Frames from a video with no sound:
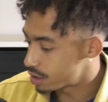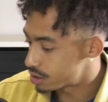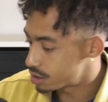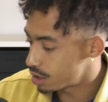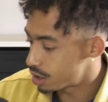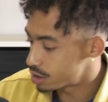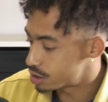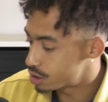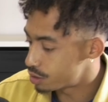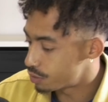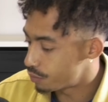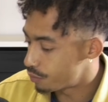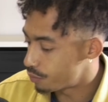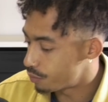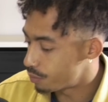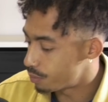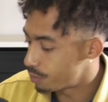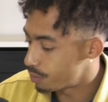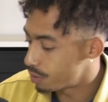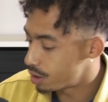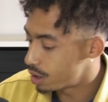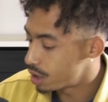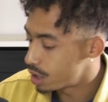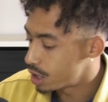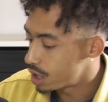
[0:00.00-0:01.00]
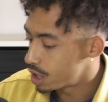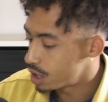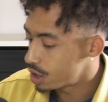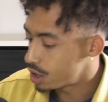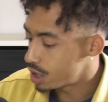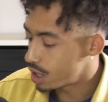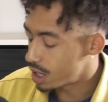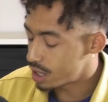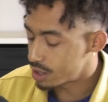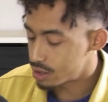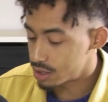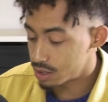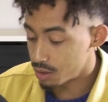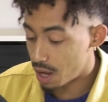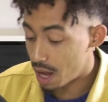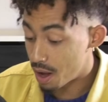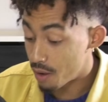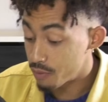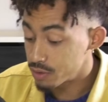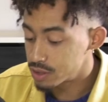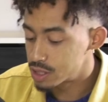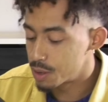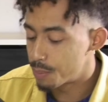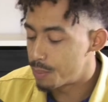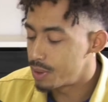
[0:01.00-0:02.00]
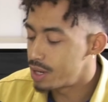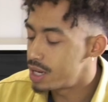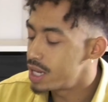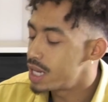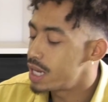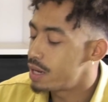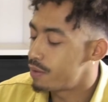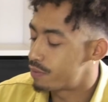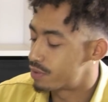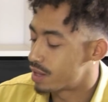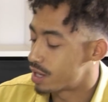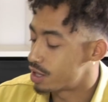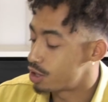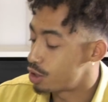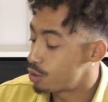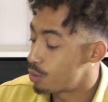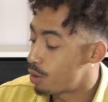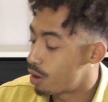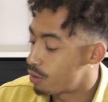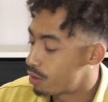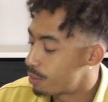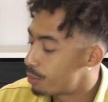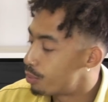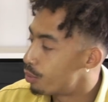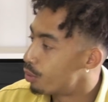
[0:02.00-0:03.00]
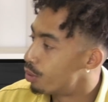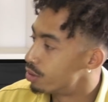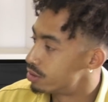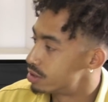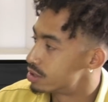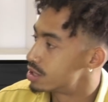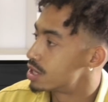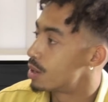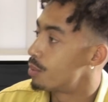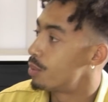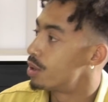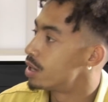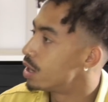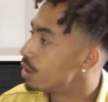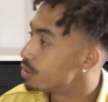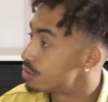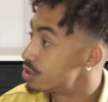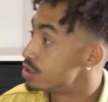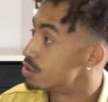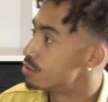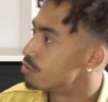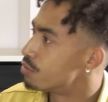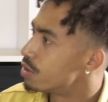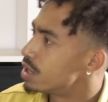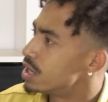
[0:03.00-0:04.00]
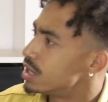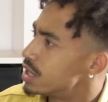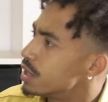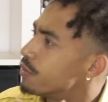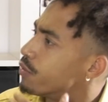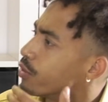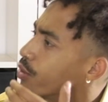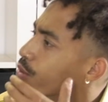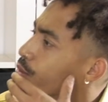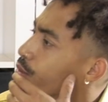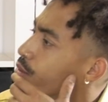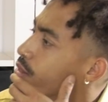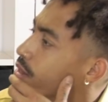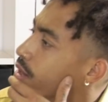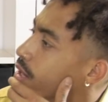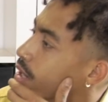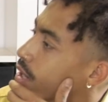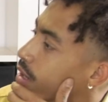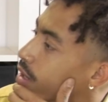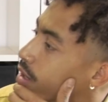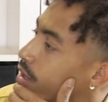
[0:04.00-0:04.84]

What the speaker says: I start to. Having to believe that you are important to someone else is a really difficult thing.